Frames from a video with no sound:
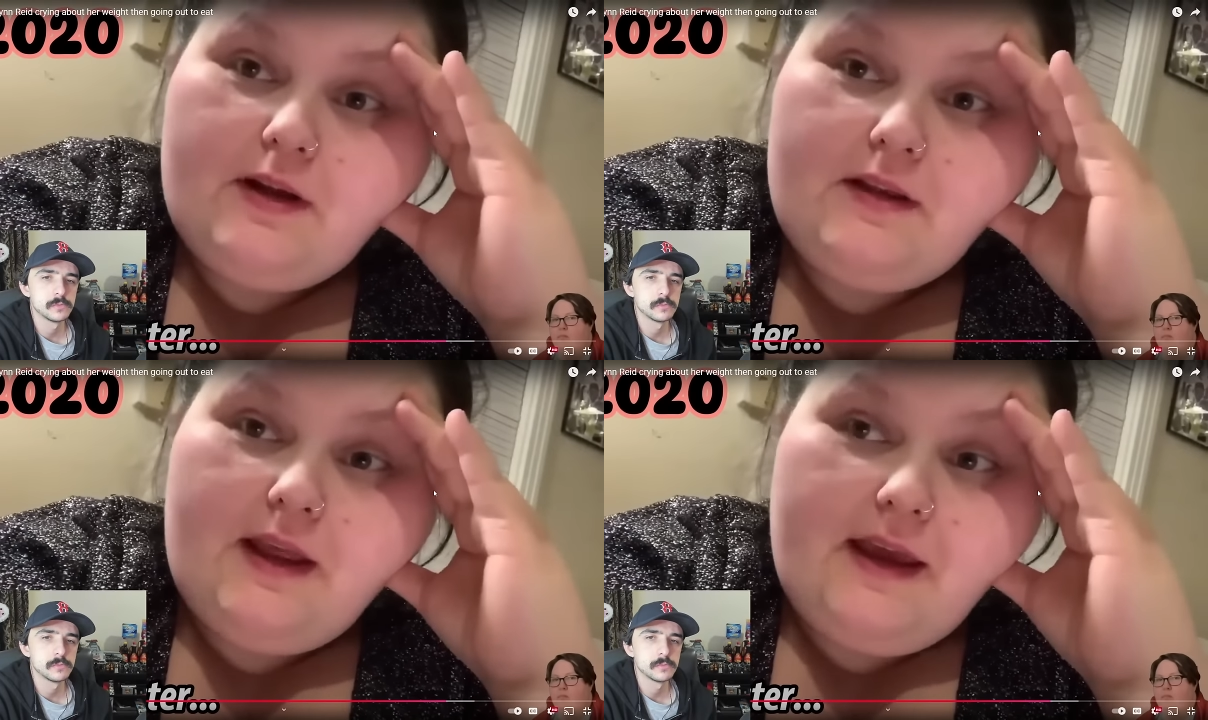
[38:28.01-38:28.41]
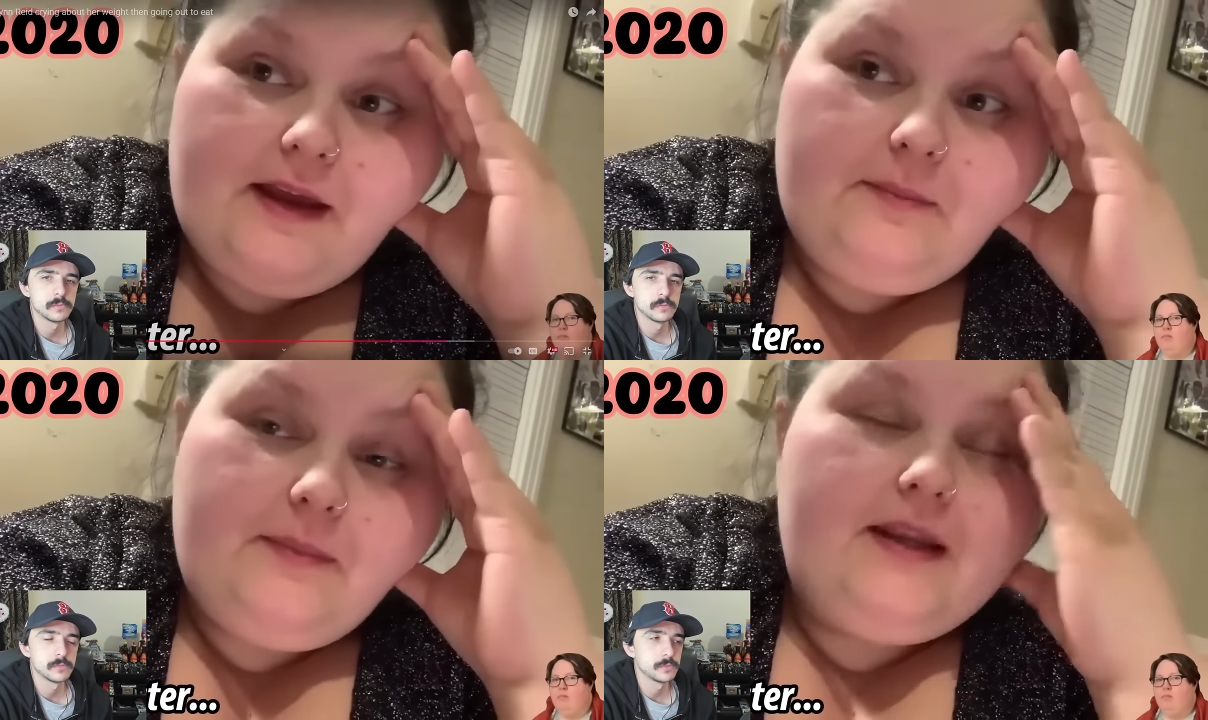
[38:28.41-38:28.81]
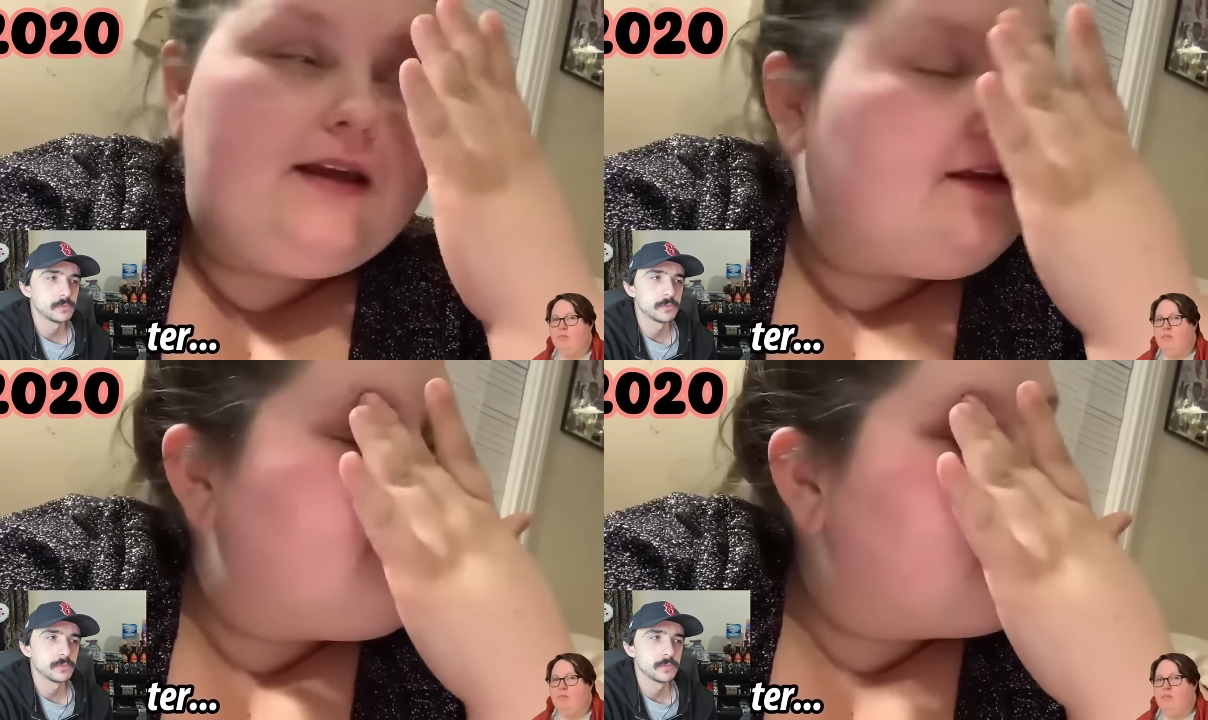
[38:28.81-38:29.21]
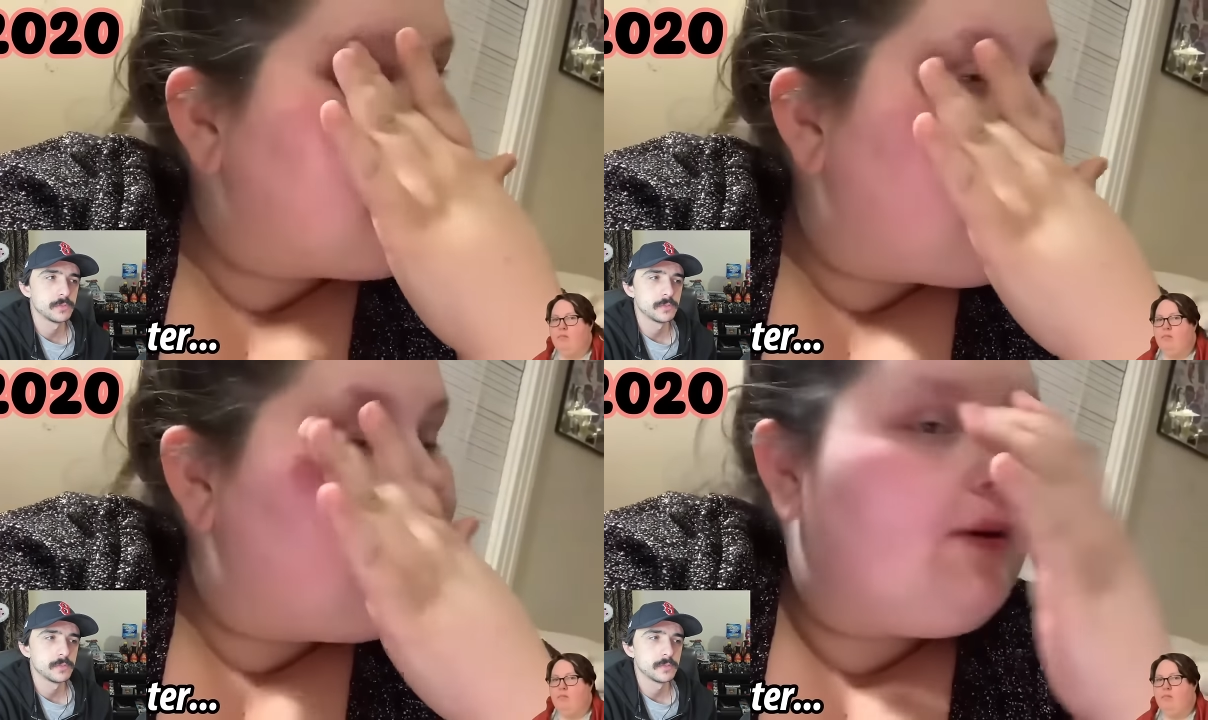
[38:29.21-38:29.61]
Speaker 1: like admit it and
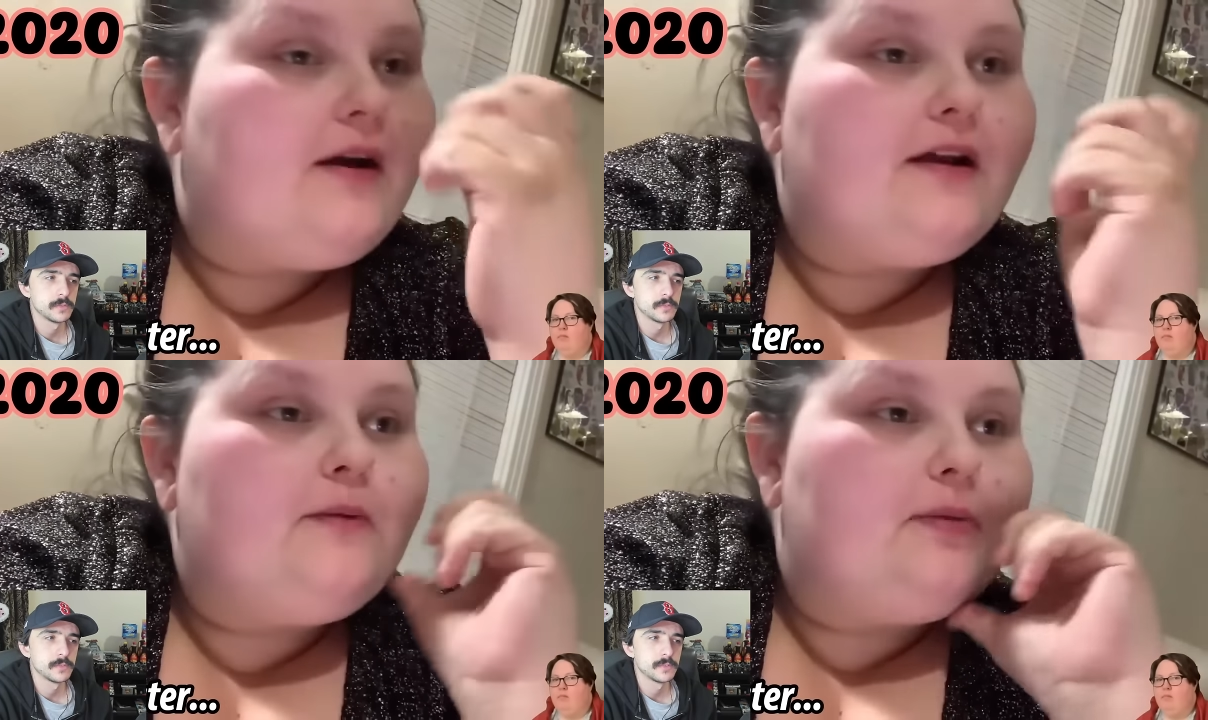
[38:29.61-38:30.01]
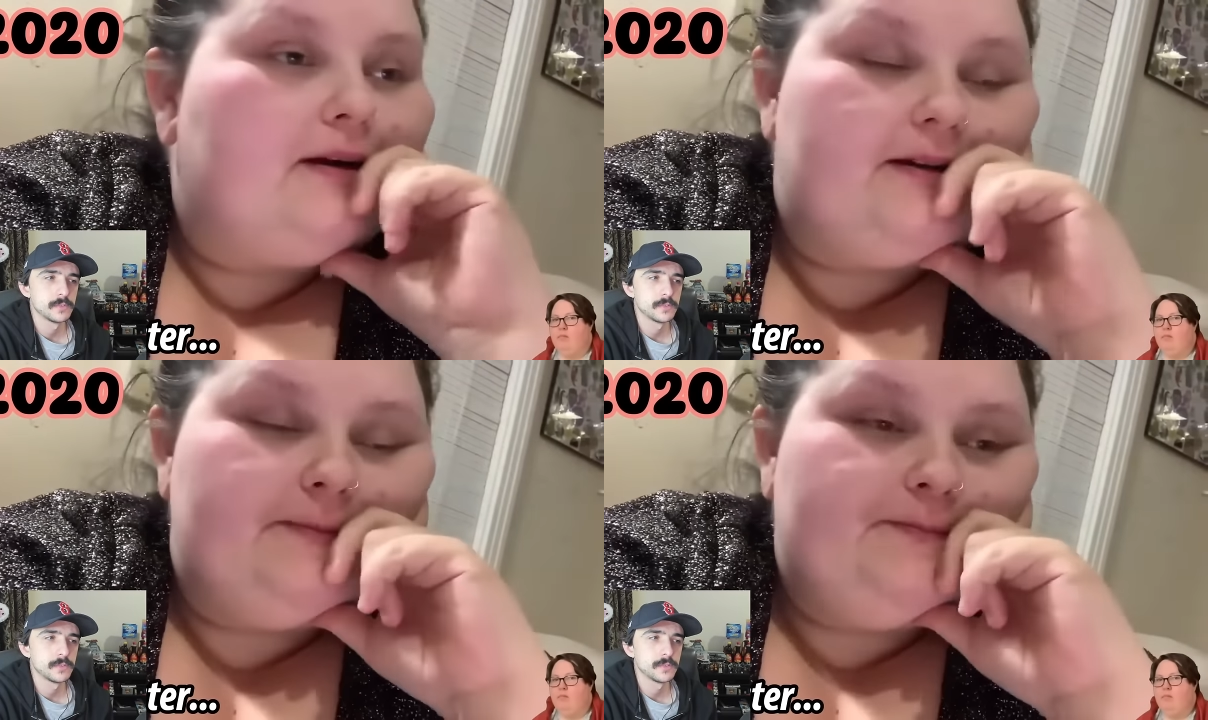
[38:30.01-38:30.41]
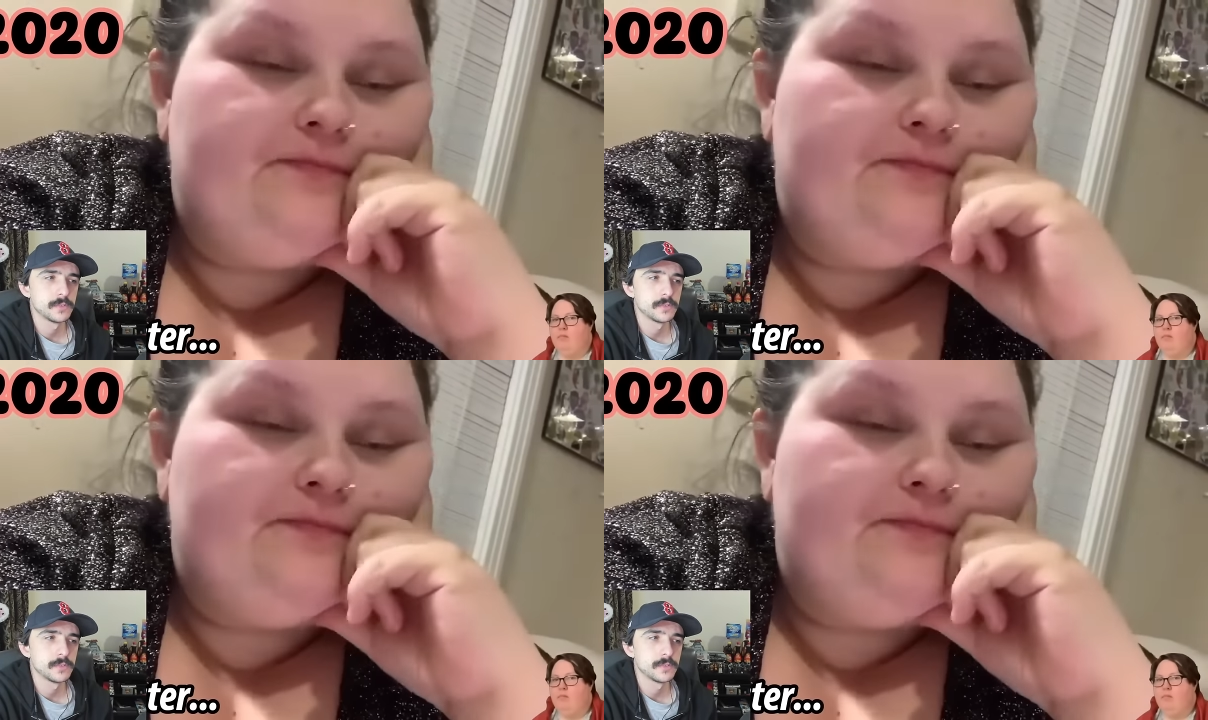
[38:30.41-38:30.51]
talk about it, but